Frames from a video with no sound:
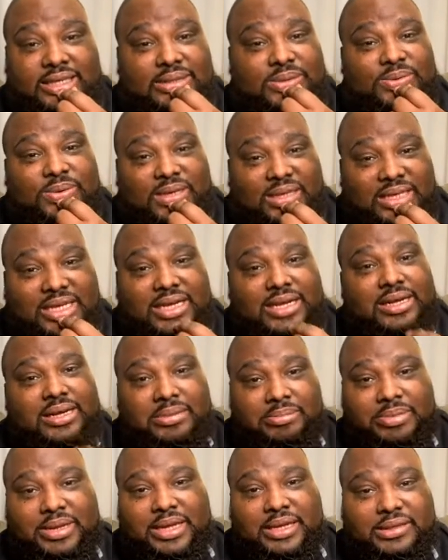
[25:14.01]
It's really
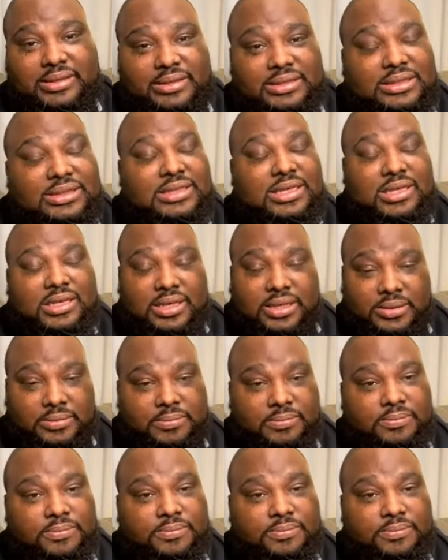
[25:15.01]
good, man. It's good.